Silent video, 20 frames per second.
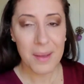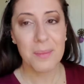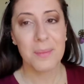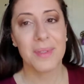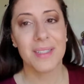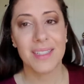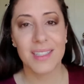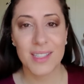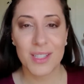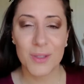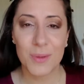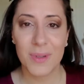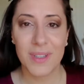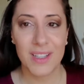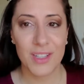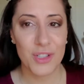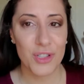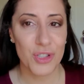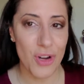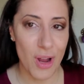But it's doing
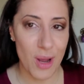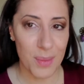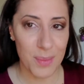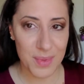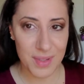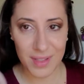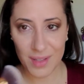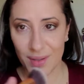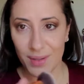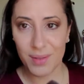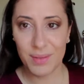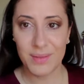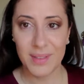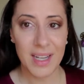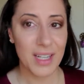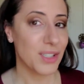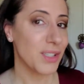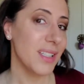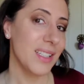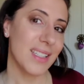the job, so.
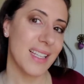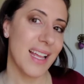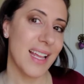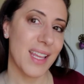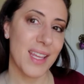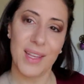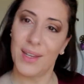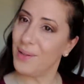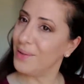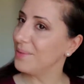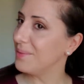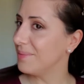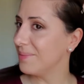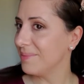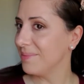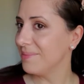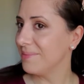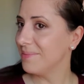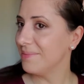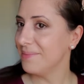Actually, it's kind of cute.
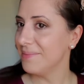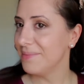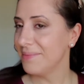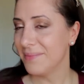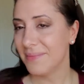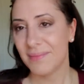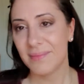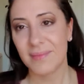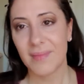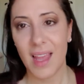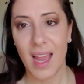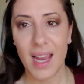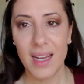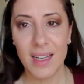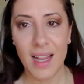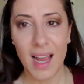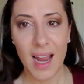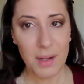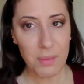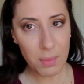
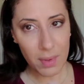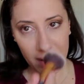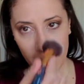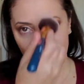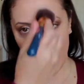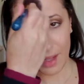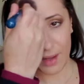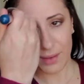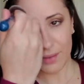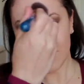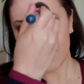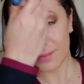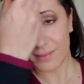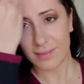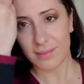I'd wear that out.